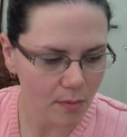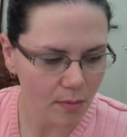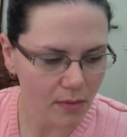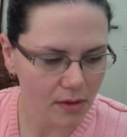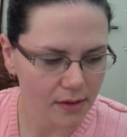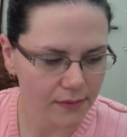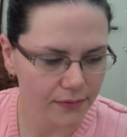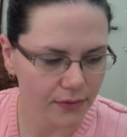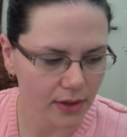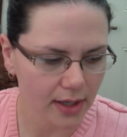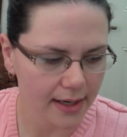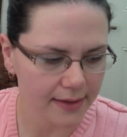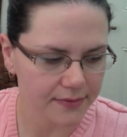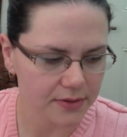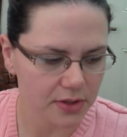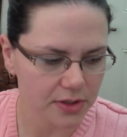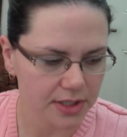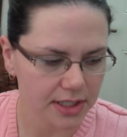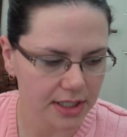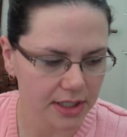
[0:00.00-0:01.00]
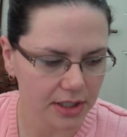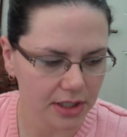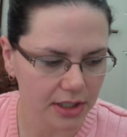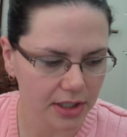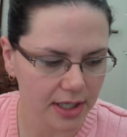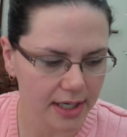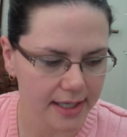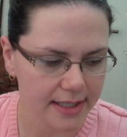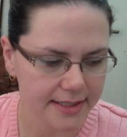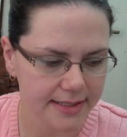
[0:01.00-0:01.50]
for after
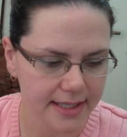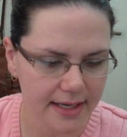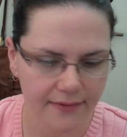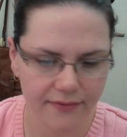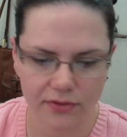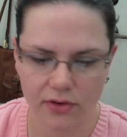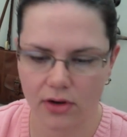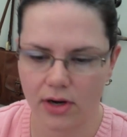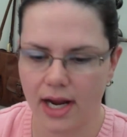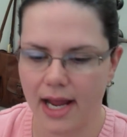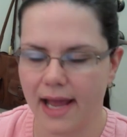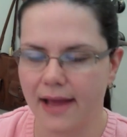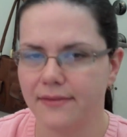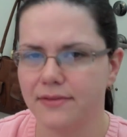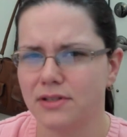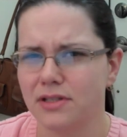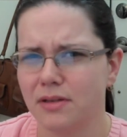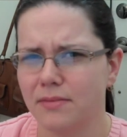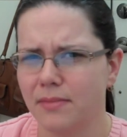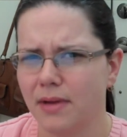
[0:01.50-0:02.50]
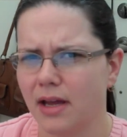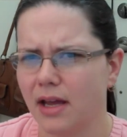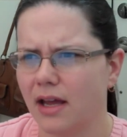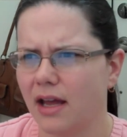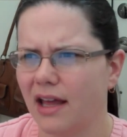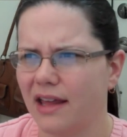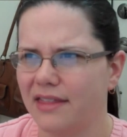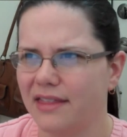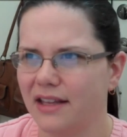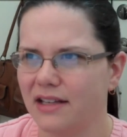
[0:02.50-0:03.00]
dinner, except for I have some,
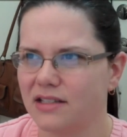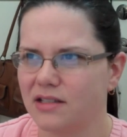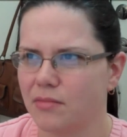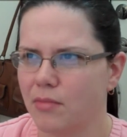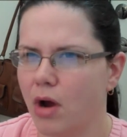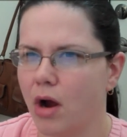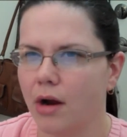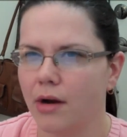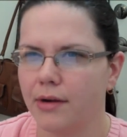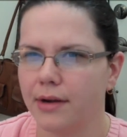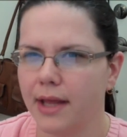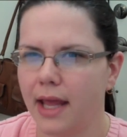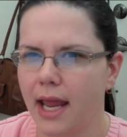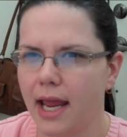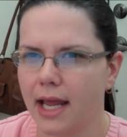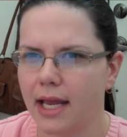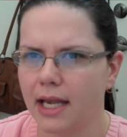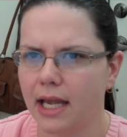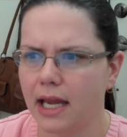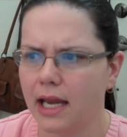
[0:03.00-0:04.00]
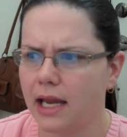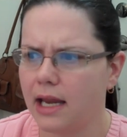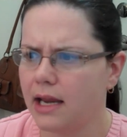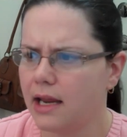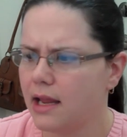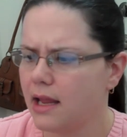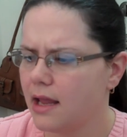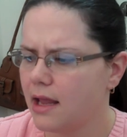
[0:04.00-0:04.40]
I think some hard candy,